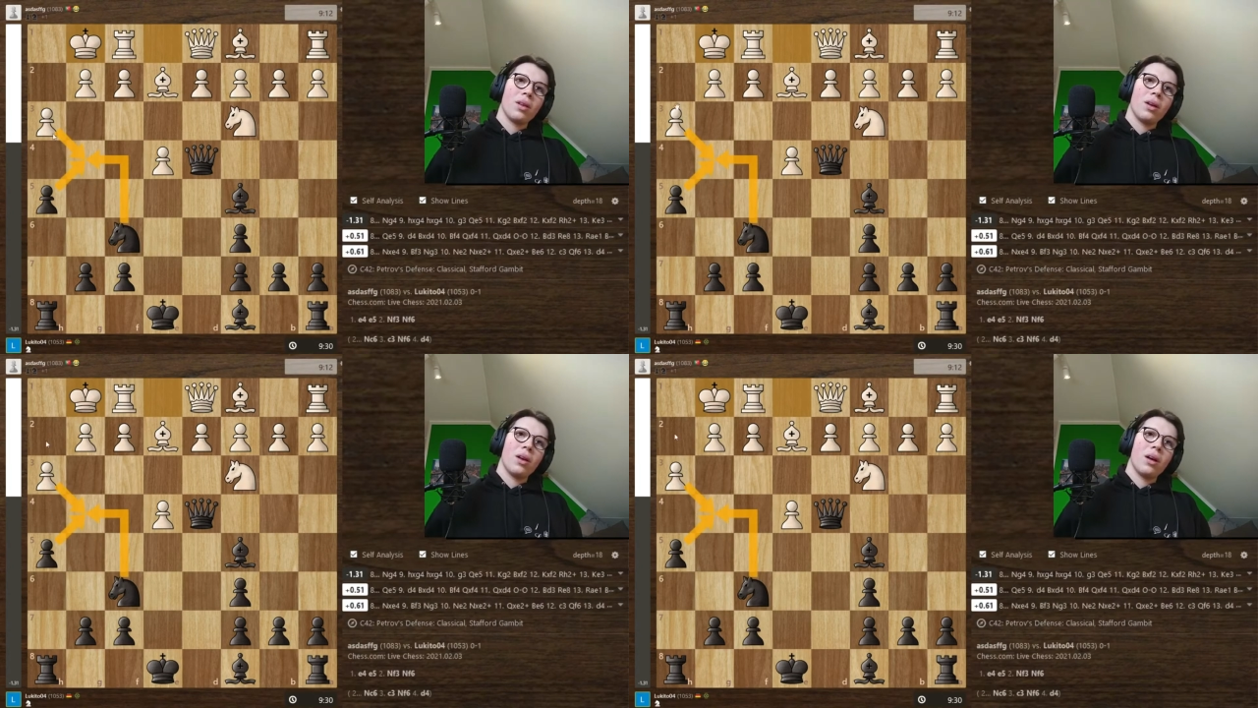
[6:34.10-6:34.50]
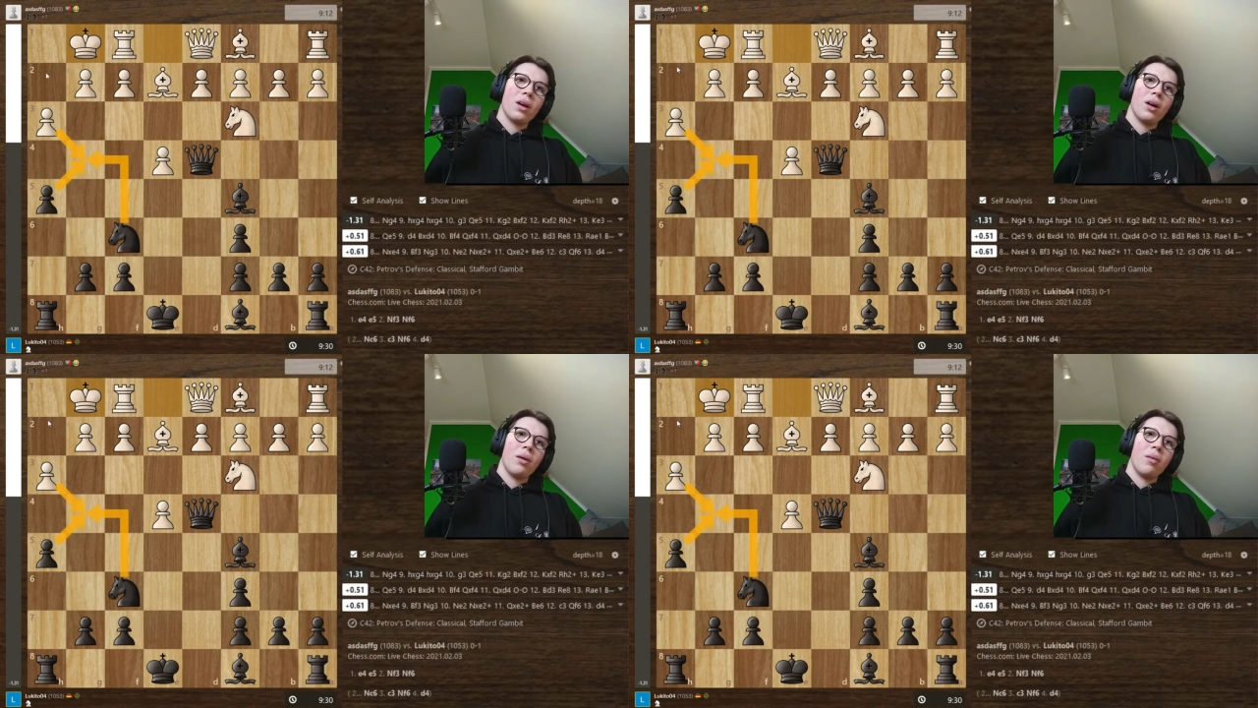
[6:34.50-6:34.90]

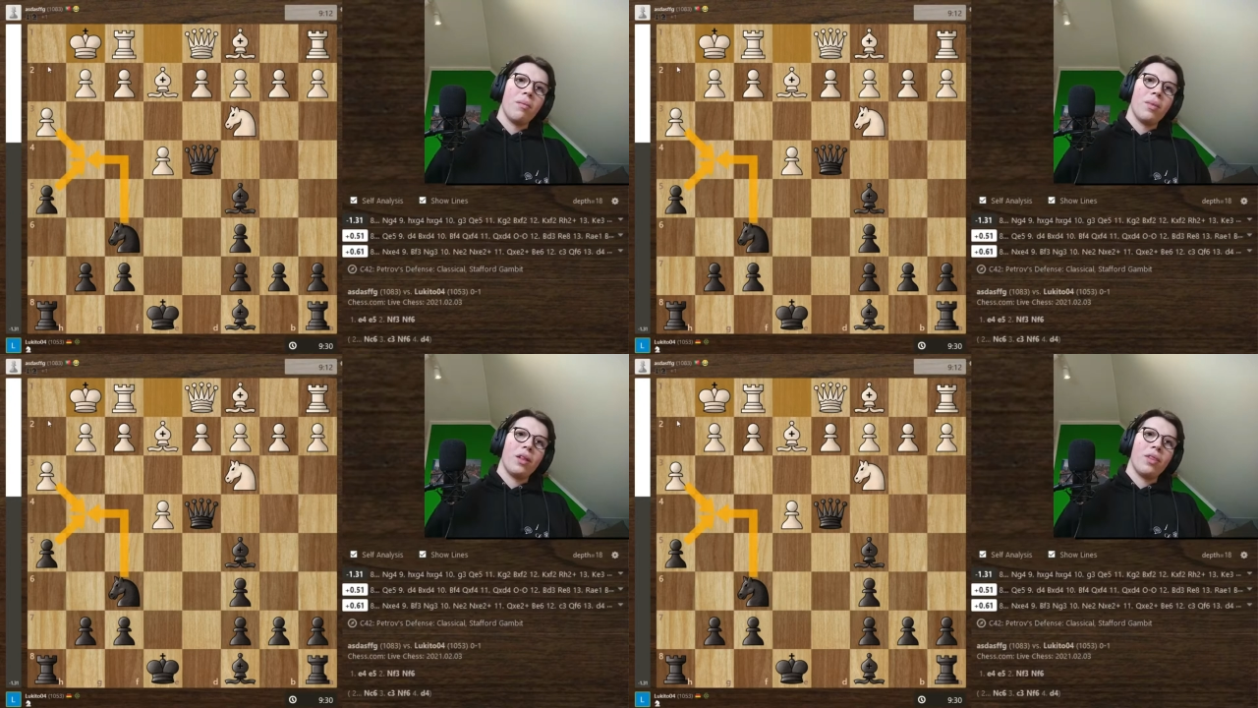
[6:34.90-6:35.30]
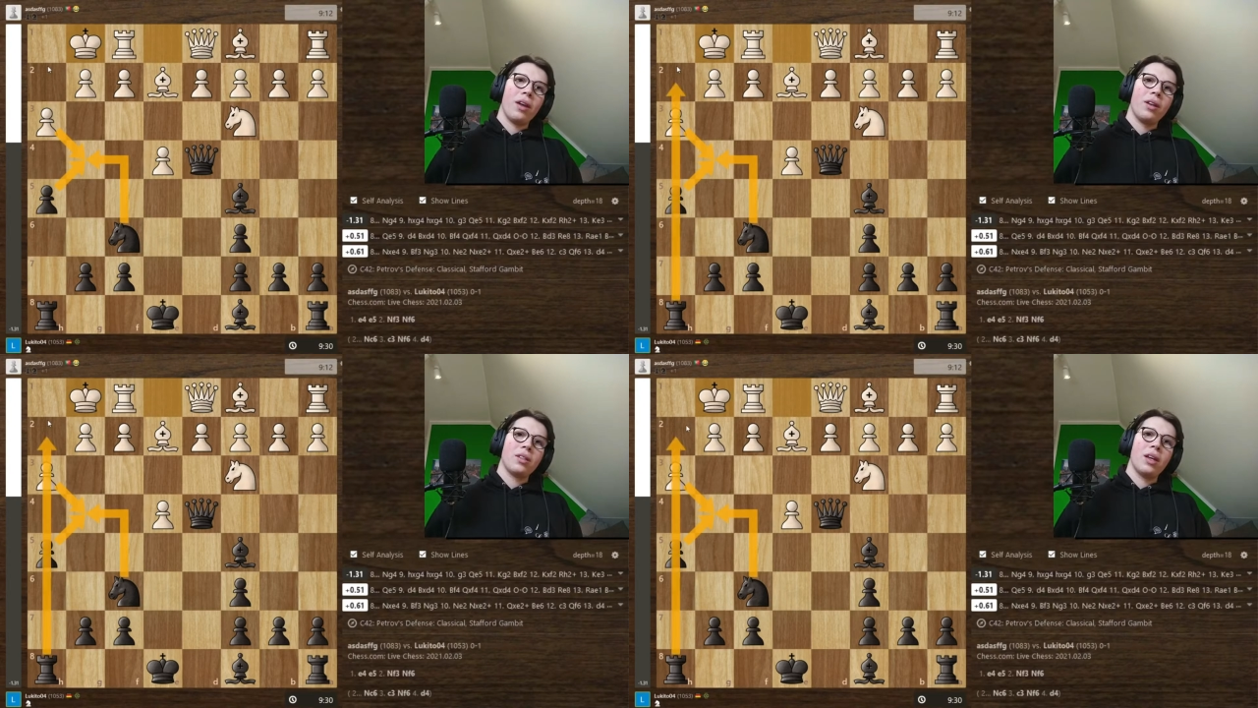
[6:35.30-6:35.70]
and
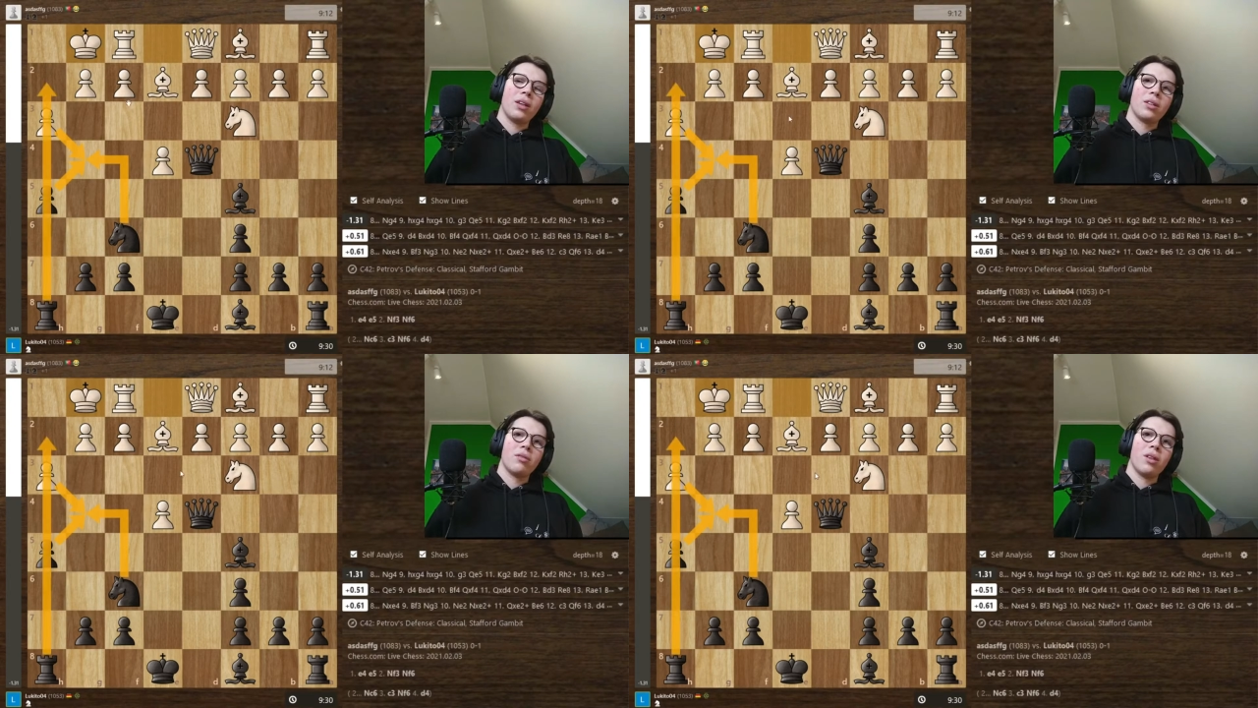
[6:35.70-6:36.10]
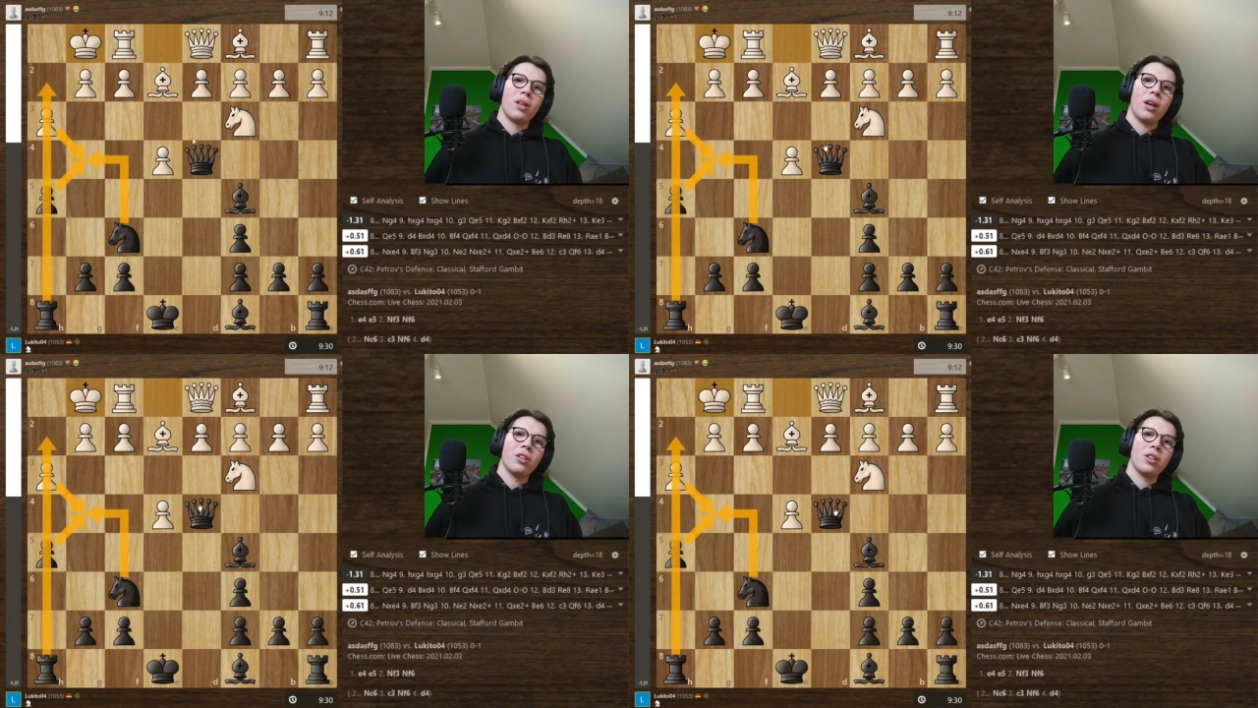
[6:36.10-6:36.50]
then his king is in real
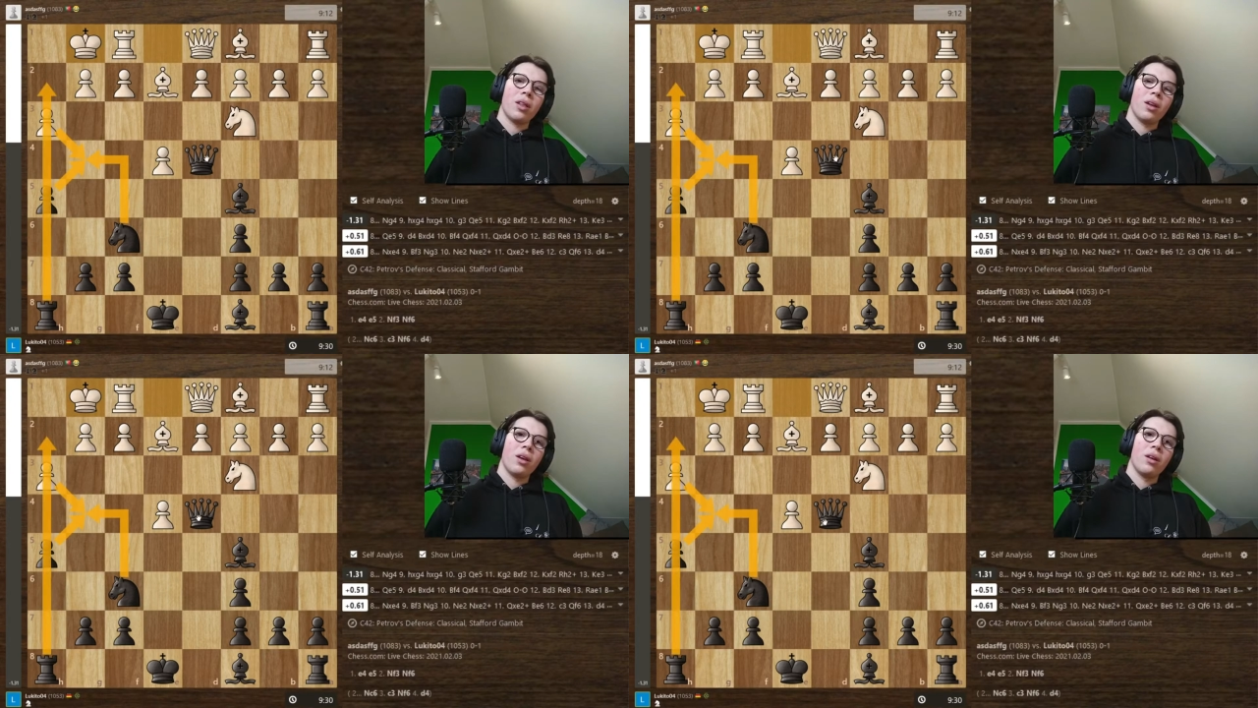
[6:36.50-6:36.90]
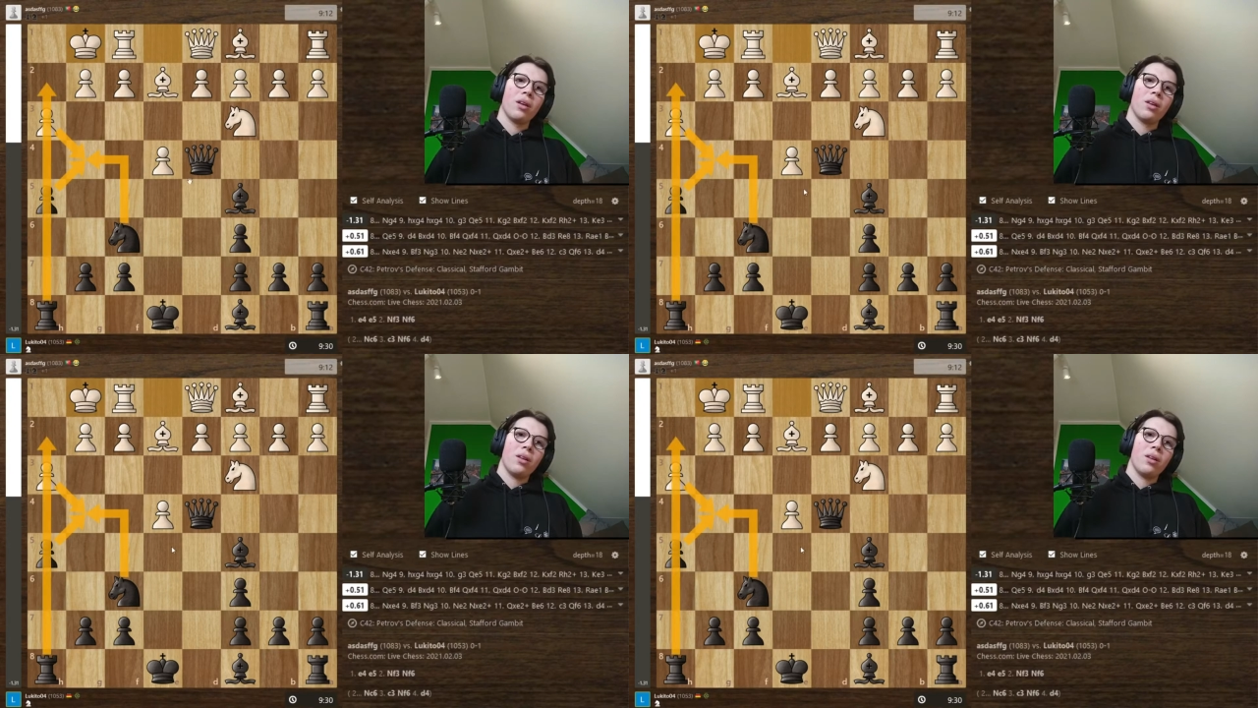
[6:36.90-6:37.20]
danger. Then I